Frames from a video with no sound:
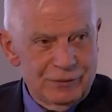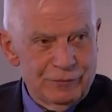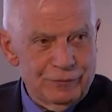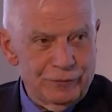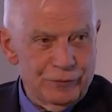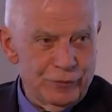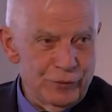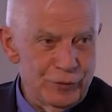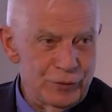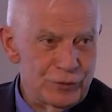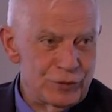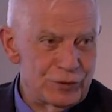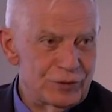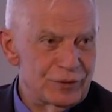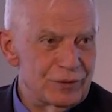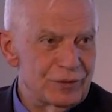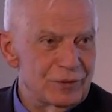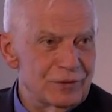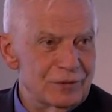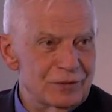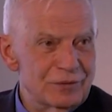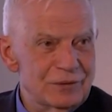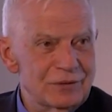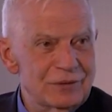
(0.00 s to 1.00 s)
First,
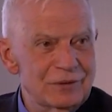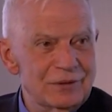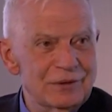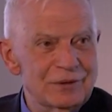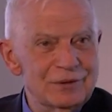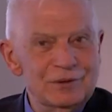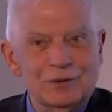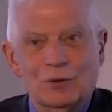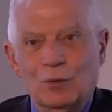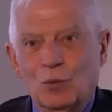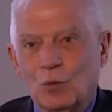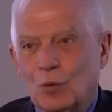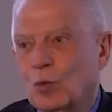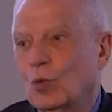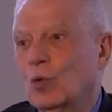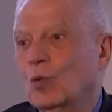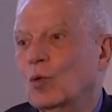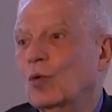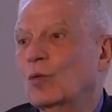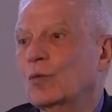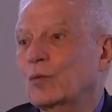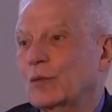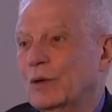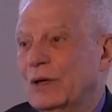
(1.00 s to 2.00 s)
uh, the
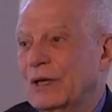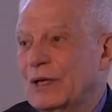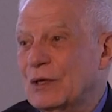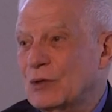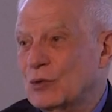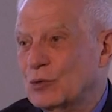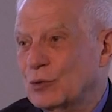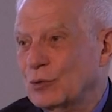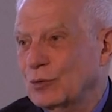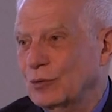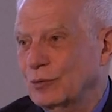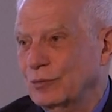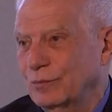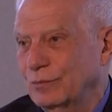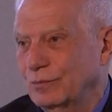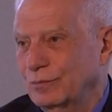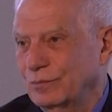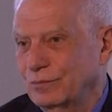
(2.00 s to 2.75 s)
war of religion.